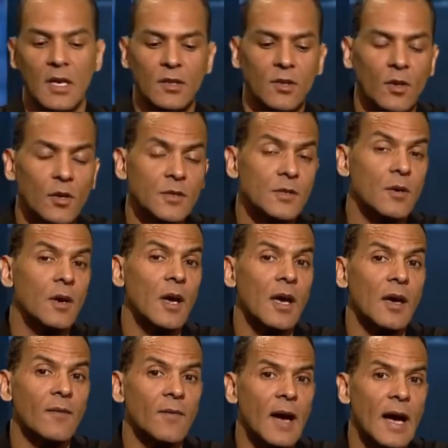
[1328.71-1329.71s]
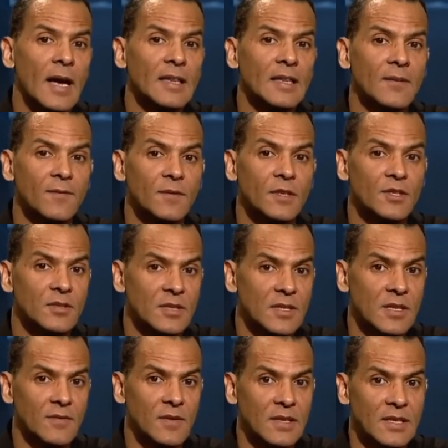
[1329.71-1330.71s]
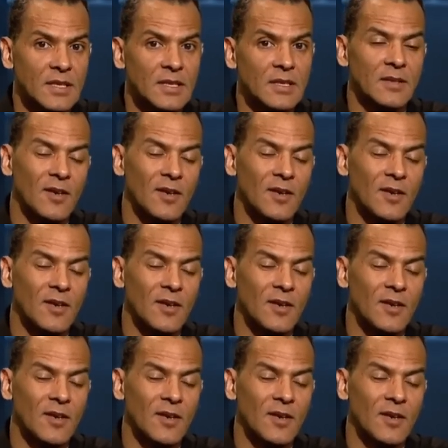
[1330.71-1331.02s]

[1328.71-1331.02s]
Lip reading: You also have high definition DVD.